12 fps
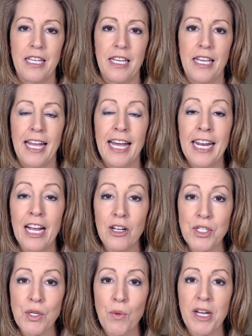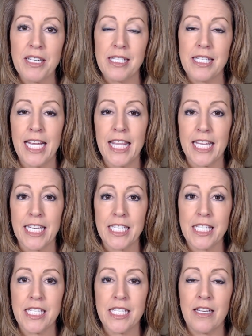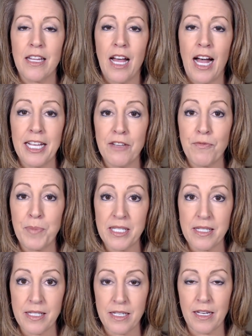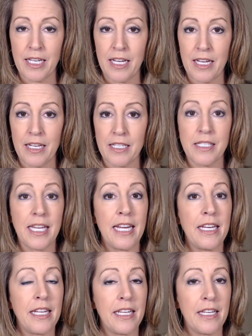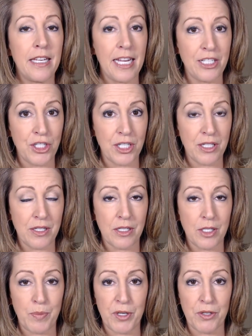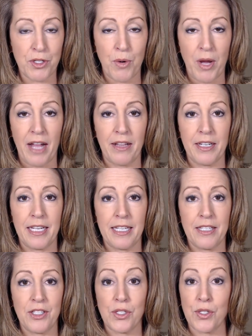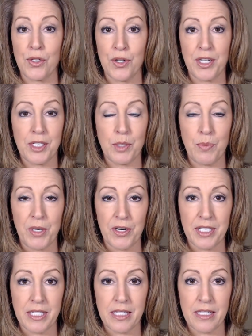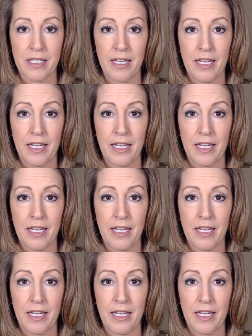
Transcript: And I also want to say this. I have been studying Saint Ignatius' spirituality and discerning spirits.